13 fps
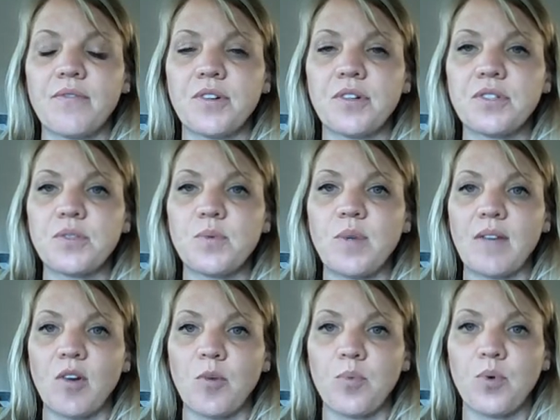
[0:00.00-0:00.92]
first, we
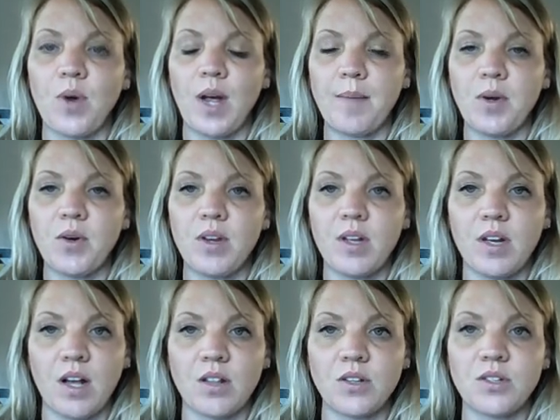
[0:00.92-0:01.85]
have our primary
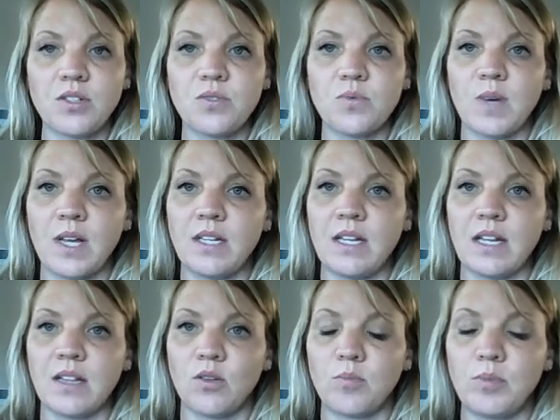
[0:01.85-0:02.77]
colors, red,
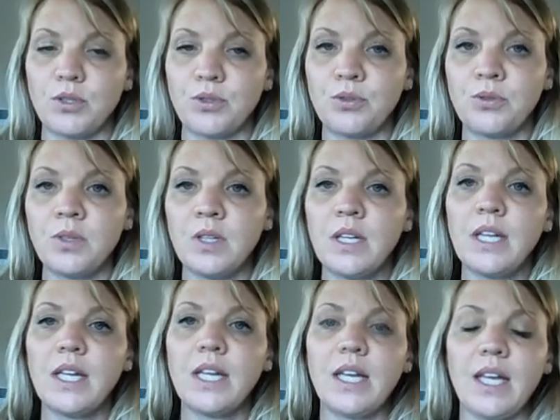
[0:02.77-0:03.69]
yellow, blue.
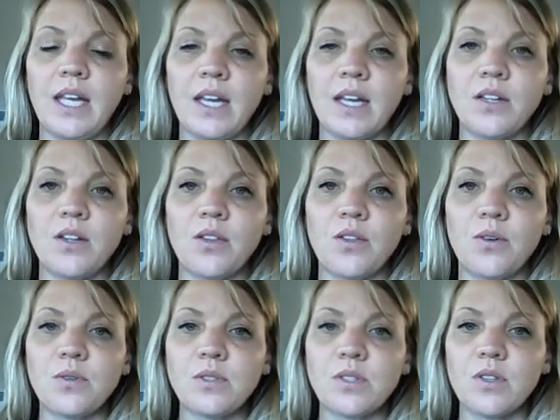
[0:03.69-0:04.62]
And
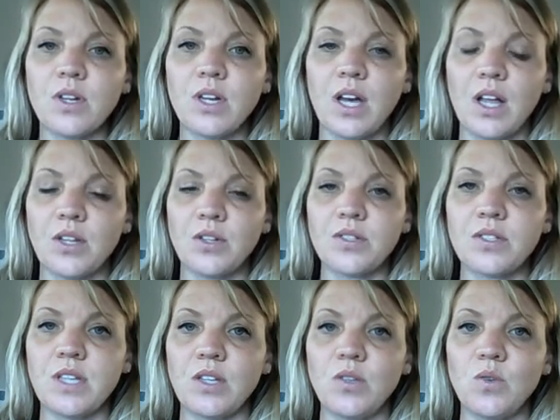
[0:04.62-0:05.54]
those are the
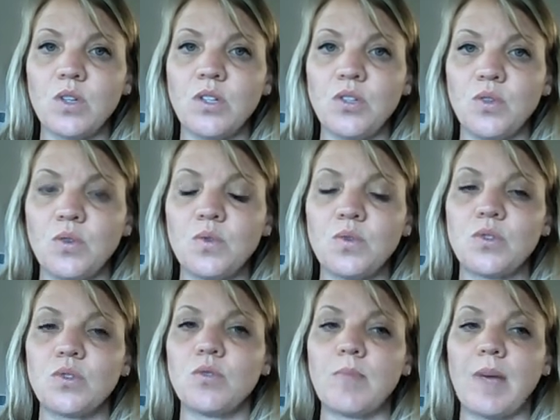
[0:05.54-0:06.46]
colors that you can use
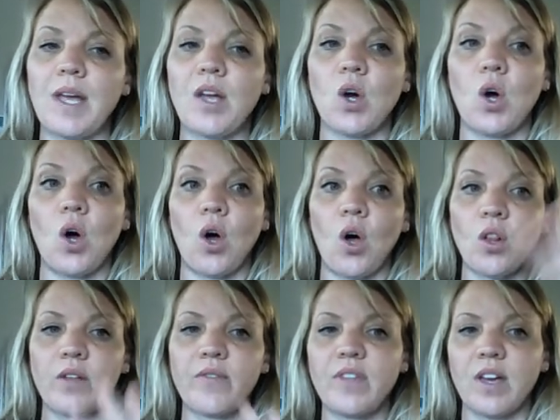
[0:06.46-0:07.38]
to make
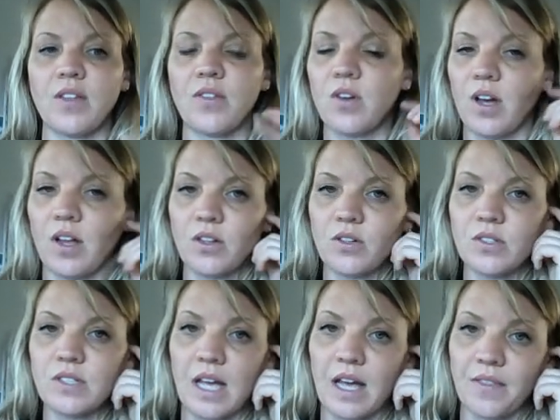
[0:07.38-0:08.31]
all of the other
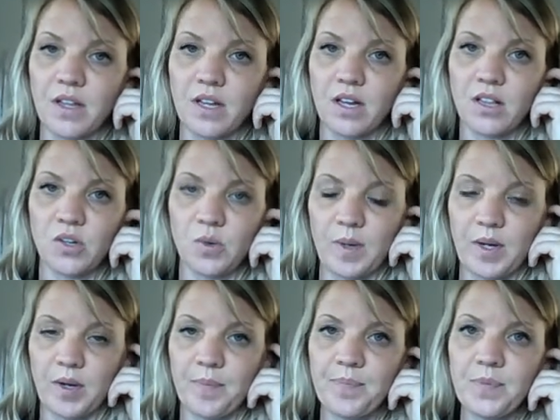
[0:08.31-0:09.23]
colors on the color
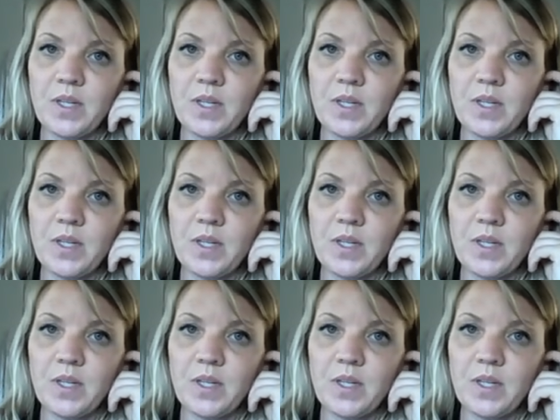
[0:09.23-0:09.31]
wheel.